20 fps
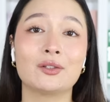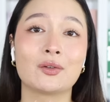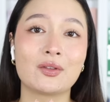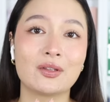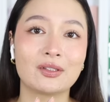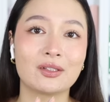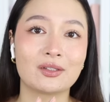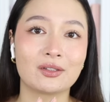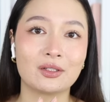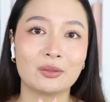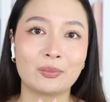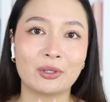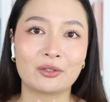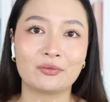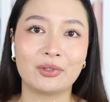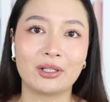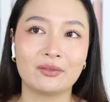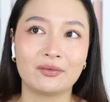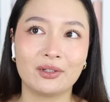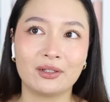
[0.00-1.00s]
know this isn't about
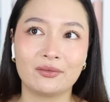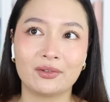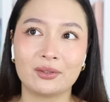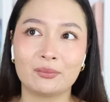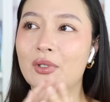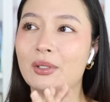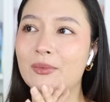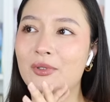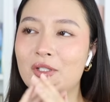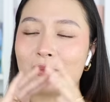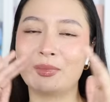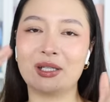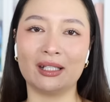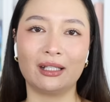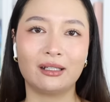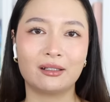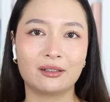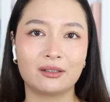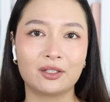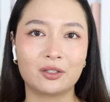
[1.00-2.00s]
Red Velvet, but I'm just
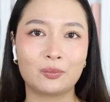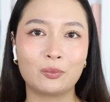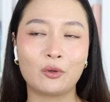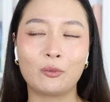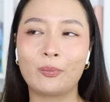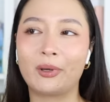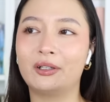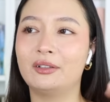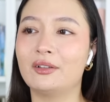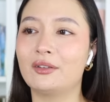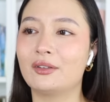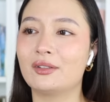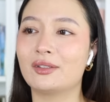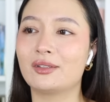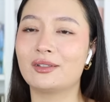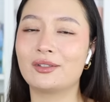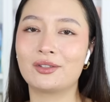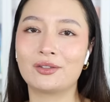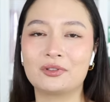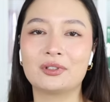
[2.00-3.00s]
making a small
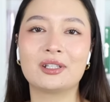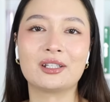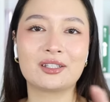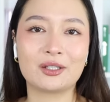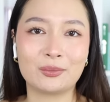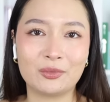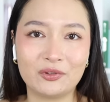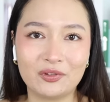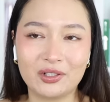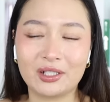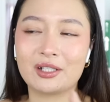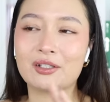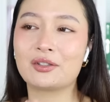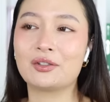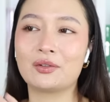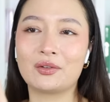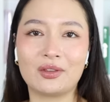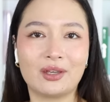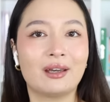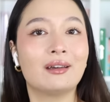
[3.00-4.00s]
parenthesis to let some of you guys
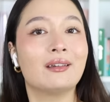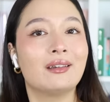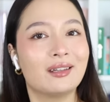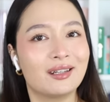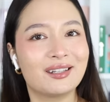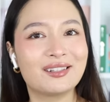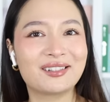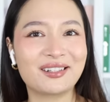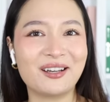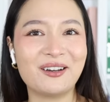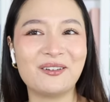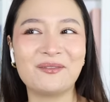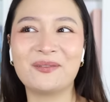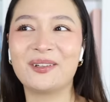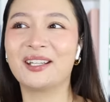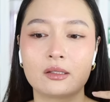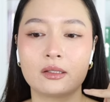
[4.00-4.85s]
know that it is coming.